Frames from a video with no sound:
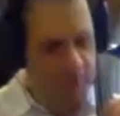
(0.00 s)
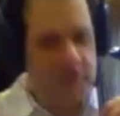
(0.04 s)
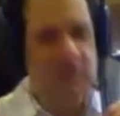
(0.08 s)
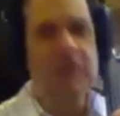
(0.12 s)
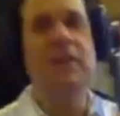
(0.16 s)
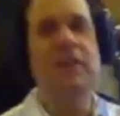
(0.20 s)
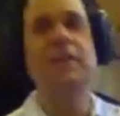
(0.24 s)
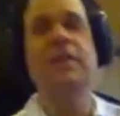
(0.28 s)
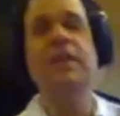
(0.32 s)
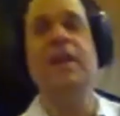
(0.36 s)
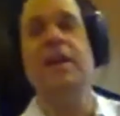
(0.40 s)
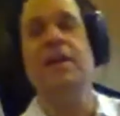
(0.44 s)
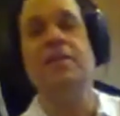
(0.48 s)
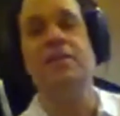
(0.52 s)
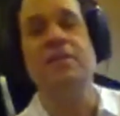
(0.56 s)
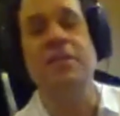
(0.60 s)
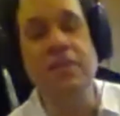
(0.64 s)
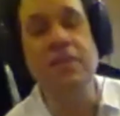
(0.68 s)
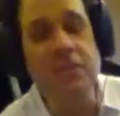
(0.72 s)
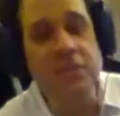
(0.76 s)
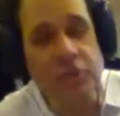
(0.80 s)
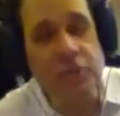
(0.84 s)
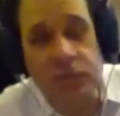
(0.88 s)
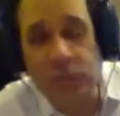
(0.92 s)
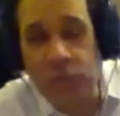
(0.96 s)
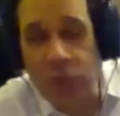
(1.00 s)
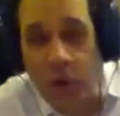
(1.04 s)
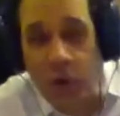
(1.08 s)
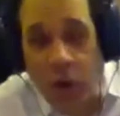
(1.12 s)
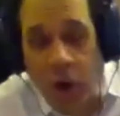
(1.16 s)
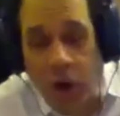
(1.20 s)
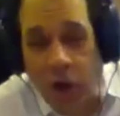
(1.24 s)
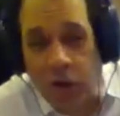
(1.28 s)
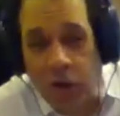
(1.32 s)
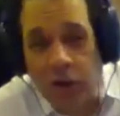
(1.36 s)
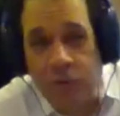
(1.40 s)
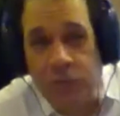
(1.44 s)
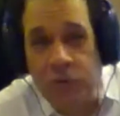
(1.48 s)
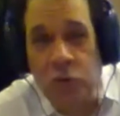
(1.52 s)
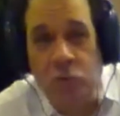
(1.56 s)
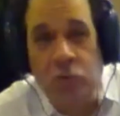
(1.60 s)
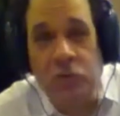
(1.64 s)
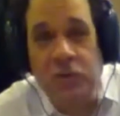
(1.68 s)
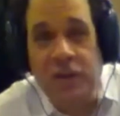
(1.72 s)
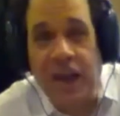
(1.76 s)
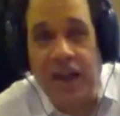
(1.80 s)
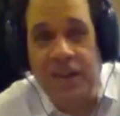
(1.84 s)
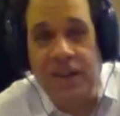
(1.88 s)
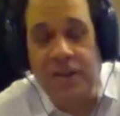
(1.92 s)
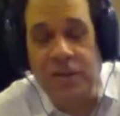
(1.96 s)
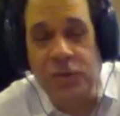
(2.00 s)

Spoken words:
Yes, and this is for all of you. Get